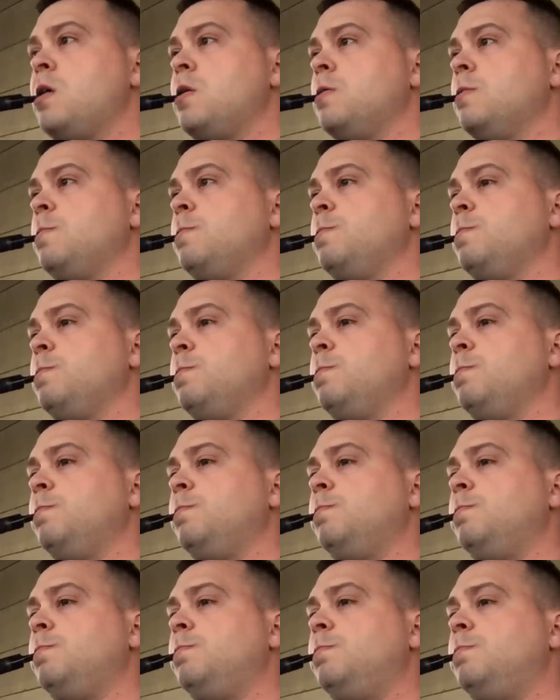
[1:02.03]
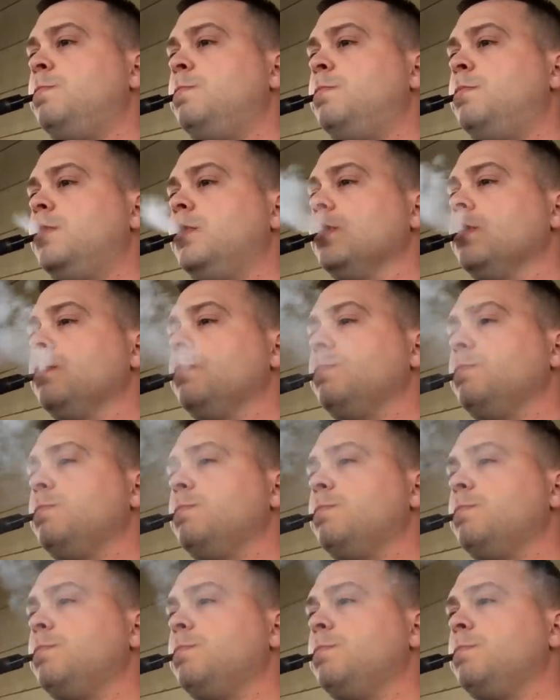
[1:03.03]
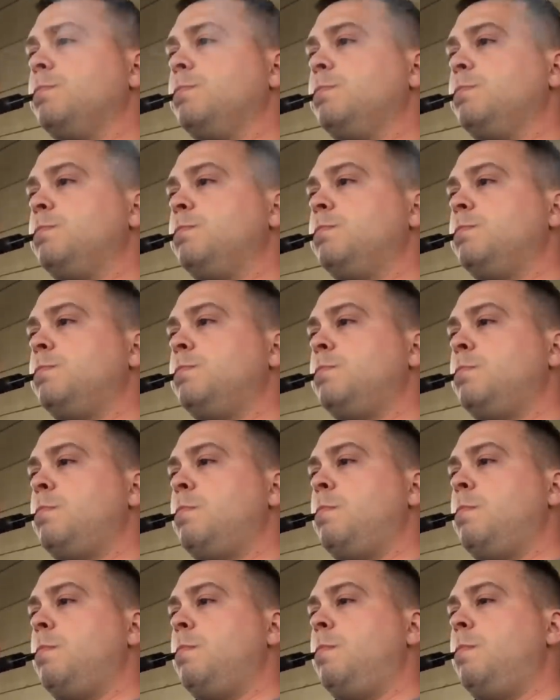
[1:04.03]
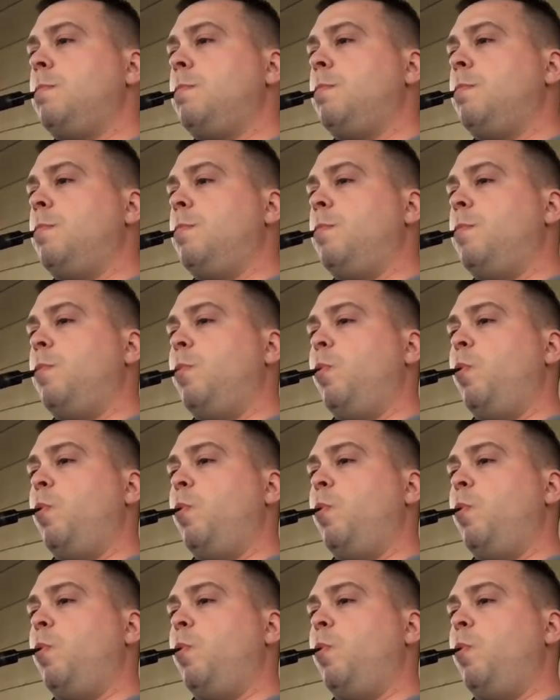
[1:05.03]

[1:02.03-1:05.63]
Nobody speaks.